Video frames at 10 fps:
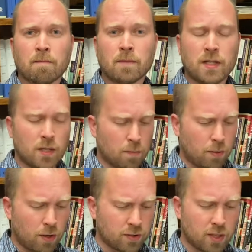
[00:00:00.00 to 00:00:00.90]
Here
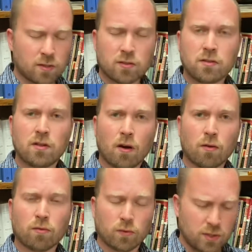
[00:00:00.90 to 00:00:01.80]
Paul says,
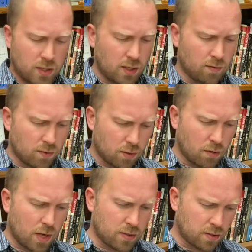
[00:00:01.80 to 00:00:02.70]
don't receive the
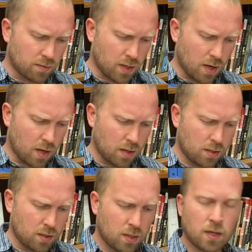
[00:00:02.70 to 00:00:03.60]
grace of God
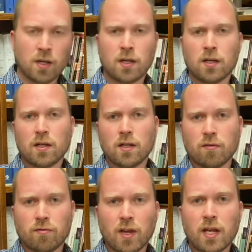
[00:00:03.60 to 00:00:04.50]
in
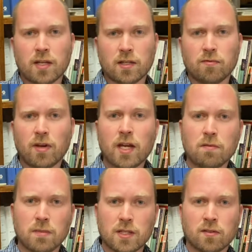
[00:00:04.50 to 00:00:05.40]
vain. In
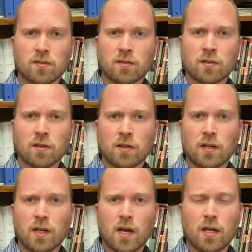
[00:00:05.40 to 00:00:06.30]
vain means
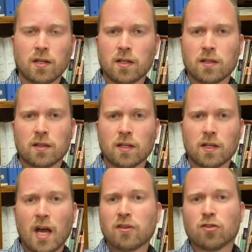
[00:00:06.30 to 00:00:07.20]
It
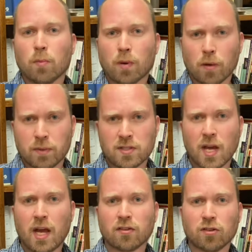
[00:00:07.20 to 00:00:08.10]
has no purpose. It
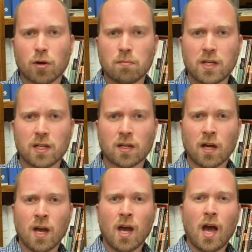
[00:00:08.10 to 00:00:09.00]
has no meaning.
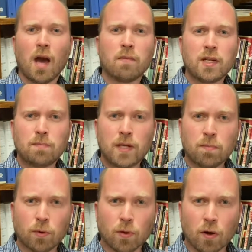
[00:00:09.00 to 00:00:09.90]
How many
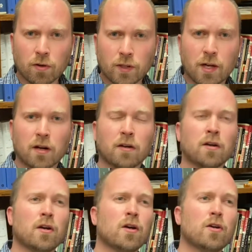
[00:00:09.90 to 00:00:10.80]
people are there
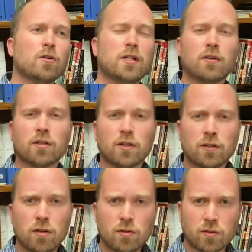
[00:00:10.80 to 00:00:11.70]
who hear the good
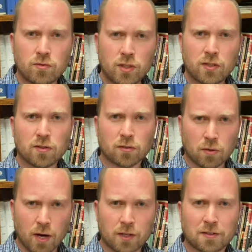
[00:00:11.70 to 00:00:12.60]
news of Jesus
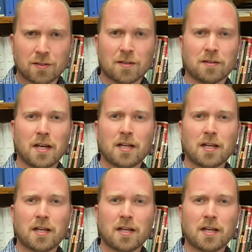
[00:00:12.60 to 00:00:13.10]
Christ, that